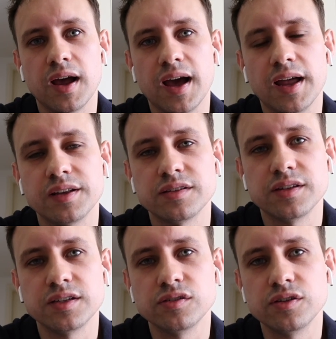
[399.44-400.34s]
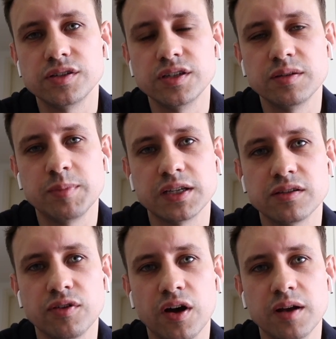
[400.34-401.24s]
and there's not such a big
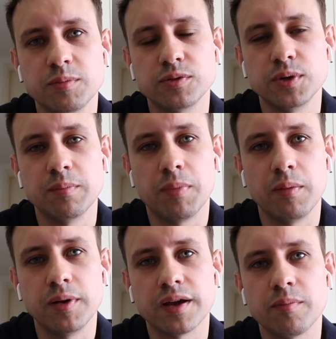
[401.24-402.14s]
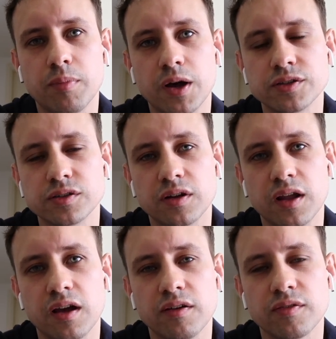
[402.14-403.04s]
divide between public and personal
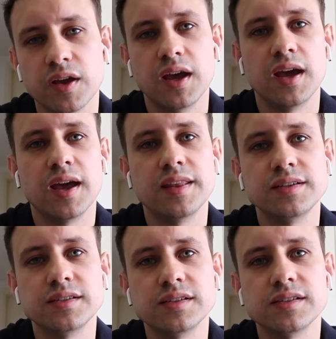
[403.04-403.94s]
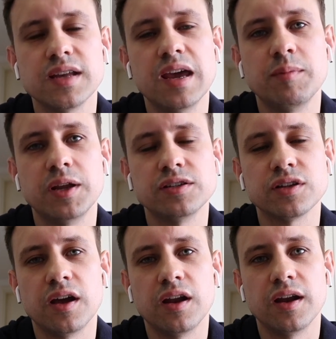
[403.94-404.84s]
life and this is the same in
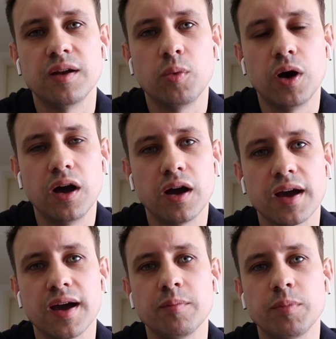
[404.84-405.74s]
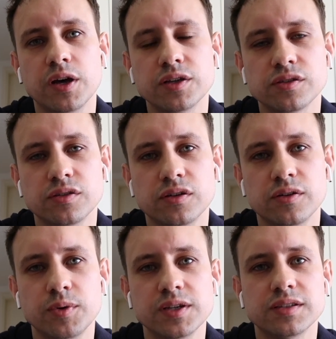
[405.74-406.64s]
China in work and personal
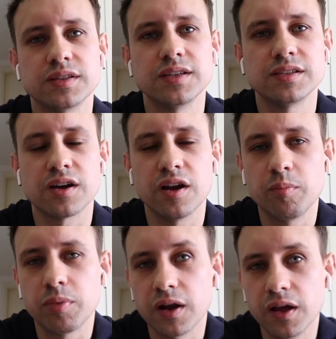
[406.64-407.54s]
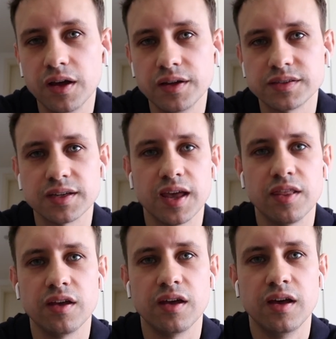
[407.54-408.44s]
which this kind of blurred
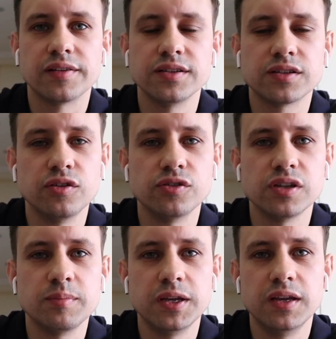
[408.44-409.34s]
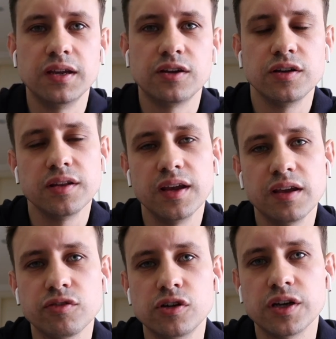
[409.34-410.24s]
together this can also be a good thing
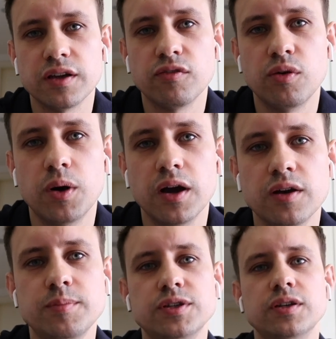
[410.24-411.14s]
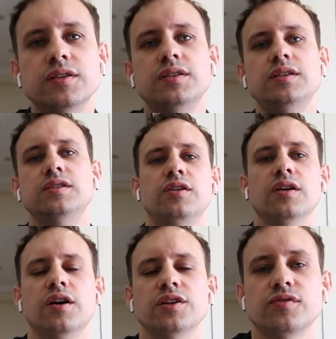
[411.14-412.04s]
if you're looking for work opportunities you
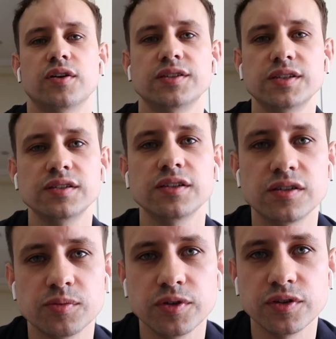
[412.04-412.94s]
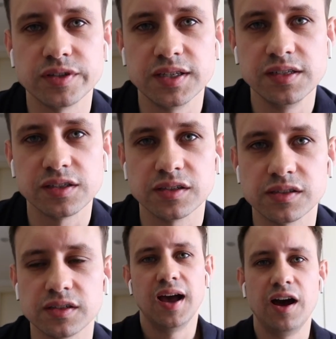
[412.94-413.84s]
can ask for assistance with your
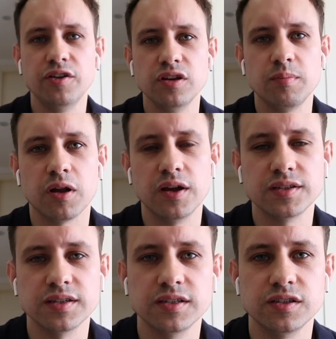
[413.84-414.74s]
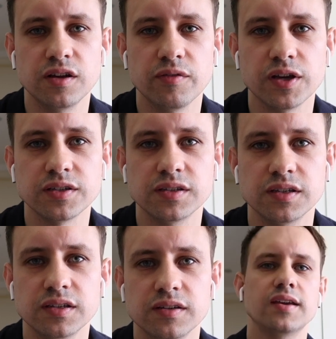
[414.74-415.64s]
teachers how do you apply to these
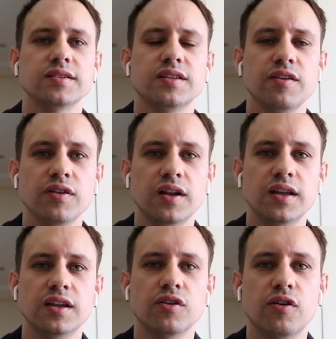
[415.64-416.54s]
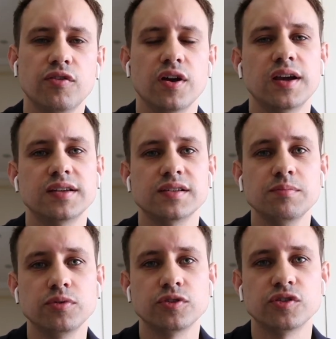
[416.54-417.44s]
universities it's definitely not very
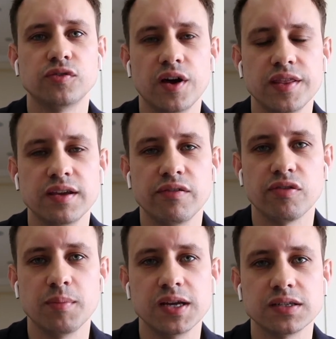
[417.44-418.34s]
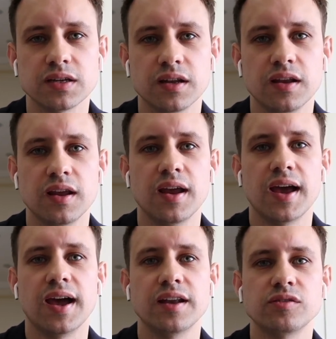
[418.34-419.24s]
simple to find the information
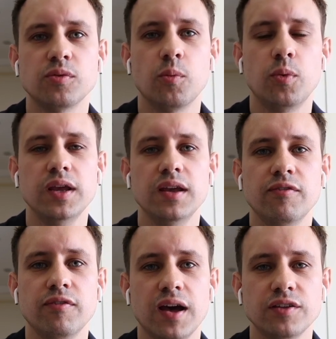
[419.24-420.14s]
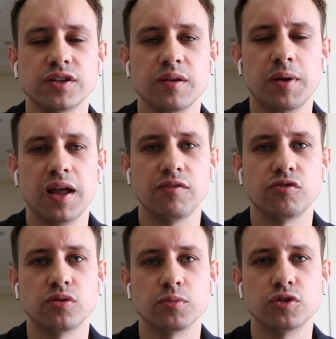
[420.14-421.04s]
and we have founded a
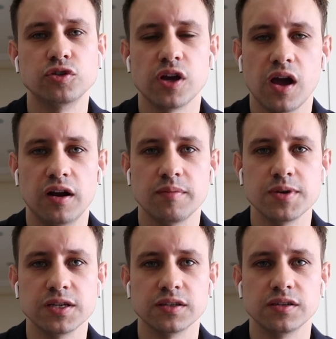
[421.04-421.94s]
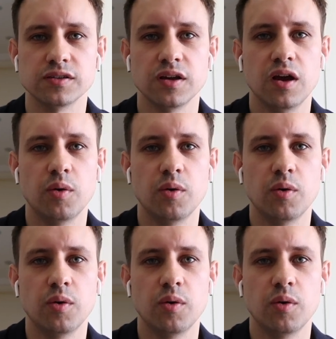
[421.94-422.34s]
platform called China Admissions